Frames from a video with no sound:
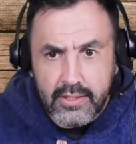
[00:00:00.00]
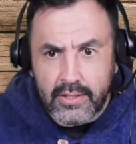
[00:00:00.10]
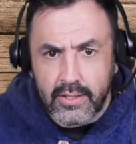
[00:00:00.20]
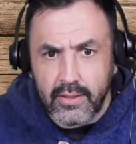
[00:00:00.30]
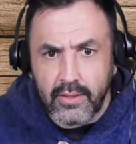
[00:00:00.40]

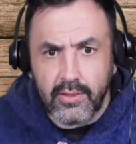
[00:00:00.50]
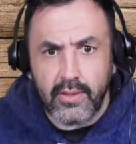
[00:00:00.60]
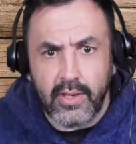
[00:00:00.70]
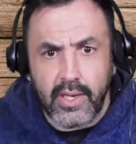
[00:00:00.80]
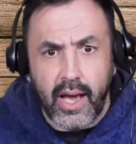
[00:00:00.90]
so
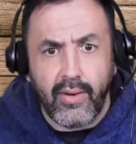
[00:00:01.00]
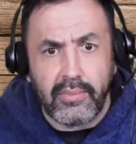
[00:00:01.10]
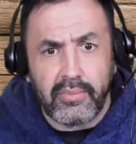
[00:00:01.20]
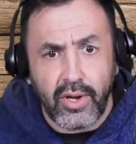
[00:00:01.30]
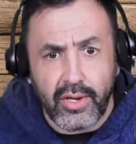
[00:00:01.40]
now
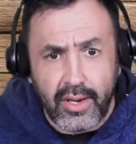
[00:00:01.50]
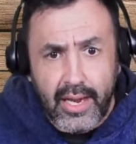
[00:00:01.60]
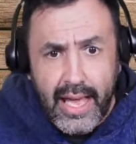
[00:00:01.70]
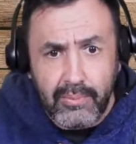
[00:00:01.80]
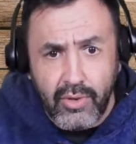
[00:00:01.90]
I'm
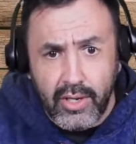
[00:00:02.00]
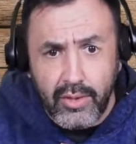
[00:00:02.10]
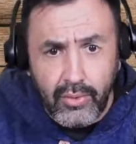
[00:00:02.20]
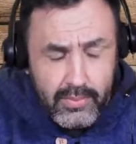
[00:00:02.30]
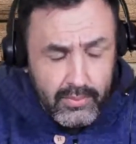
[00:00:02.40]

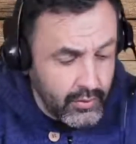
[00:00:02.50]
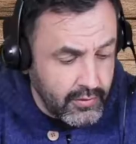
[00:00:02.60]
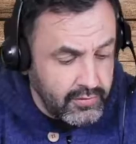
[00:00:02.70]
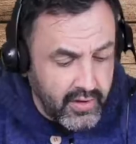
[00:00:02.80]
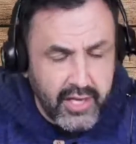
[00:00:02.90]
gonna
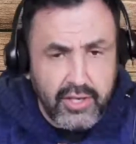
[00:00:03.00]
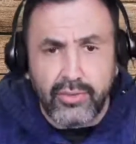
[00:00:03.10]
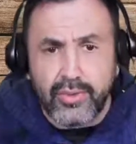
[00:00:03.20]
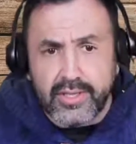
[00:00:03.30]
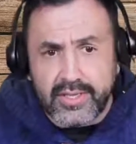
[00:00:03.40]
remove, and
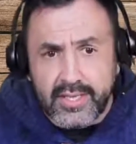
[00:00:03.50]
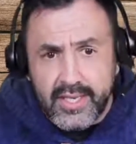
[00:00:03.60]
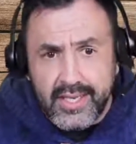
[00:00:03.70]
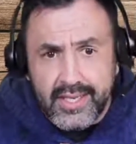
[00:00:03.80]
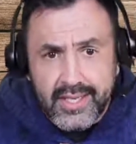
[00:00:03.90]
you will
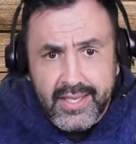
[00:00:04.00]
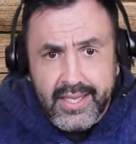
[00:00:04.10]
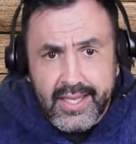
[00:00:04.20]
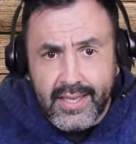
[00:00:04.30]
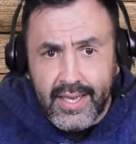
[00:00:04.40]
see
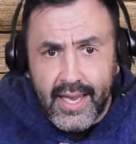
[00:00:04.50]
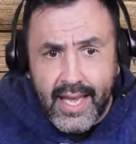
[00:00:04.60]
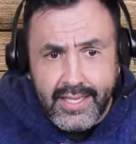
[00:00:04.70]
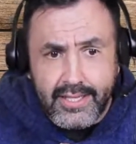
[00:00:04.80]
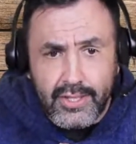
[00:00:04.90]
the
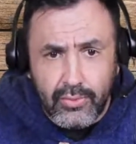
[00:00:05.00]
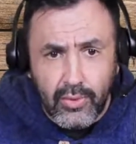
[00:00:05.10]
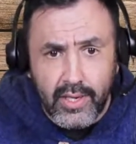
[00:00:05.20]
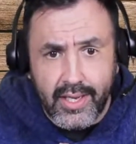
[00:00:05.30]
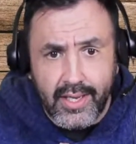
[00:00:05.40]
lights
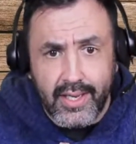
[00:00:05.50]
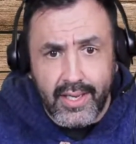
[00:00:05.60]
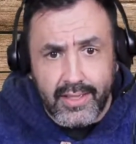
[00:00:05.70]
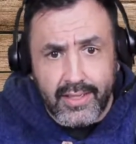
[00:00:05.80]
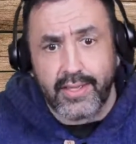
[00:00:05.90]
working
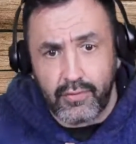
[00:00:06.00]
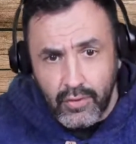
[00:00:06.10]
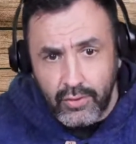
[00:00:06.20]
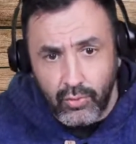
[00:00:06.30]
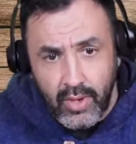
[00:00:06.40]
in a
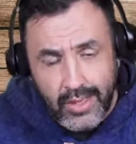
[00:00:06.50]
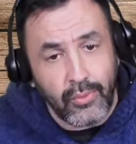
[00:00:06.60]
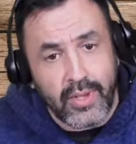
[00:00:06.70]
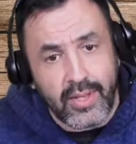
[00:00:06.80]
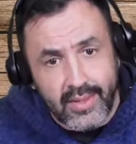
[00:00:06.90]
different way
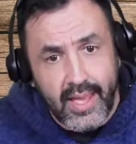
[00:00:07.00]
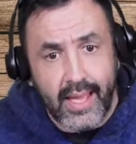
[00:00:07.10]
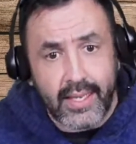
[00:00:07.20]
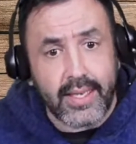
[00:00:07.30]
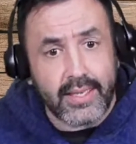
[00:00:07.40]
with
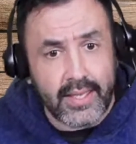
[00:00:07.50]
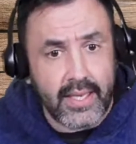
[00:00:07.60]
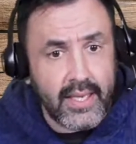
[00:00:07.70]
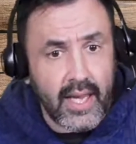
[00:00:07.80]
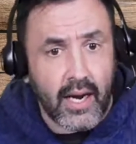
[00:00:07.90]

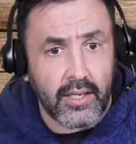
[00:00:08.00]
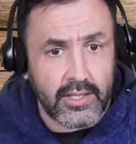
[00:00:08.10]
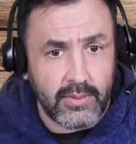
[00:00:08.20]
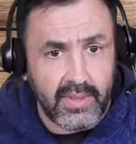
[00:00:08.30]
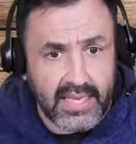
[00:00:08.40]
LED
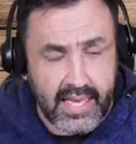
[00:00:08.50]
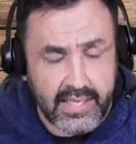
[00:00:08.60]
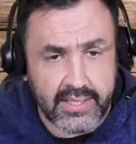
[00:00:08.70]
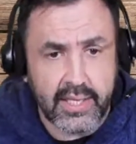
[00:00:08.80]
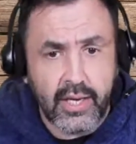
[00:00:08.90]
RGB
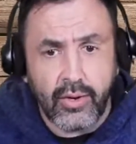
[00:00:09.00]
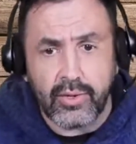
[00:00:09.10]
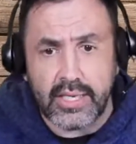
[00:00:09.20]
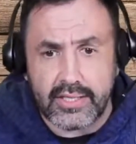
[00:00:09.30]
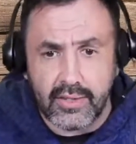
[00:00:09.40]
lights.
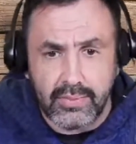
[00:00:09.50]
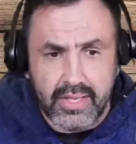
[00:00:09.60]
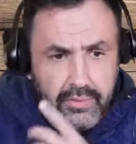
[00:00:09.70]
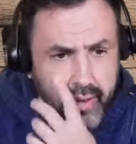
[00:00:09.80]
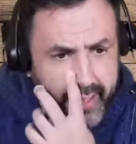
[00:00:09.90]
Okay, so
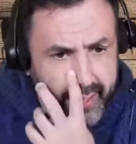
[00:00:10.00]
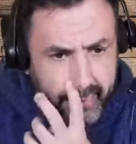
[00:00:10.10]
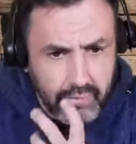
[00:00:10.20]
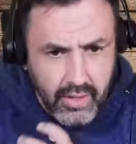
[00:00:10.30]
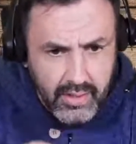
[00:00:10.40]
meanwhile
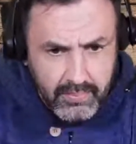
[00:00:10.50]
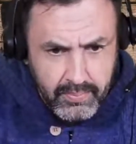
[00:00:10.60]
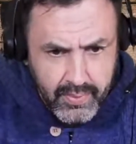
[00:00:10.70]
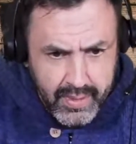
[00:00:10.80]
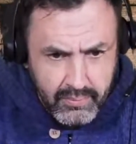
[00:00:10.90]
I'm gonna
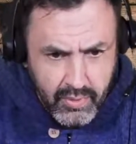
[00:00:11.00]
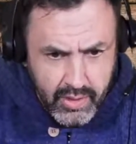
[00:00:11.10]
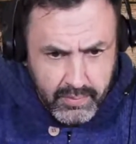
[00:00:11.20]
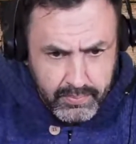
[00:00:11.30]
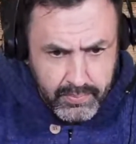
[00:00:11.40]

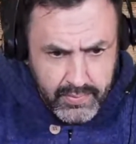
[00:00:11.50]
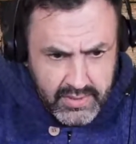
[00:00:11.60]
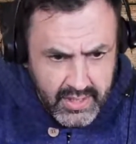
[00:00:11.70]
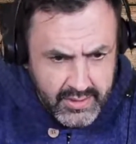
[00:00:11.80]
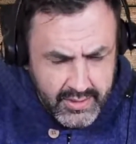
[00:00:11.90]

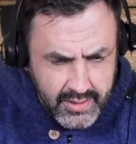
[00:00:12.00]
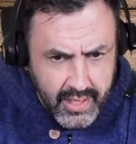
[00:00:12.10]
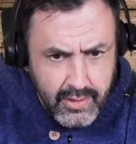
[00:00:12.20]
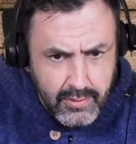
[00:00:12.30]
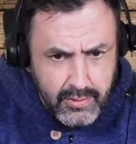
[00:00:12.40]
change.
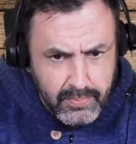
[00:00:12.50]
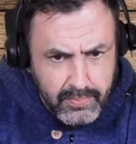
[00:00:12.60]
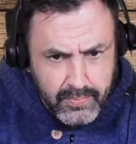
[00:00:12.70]
Can you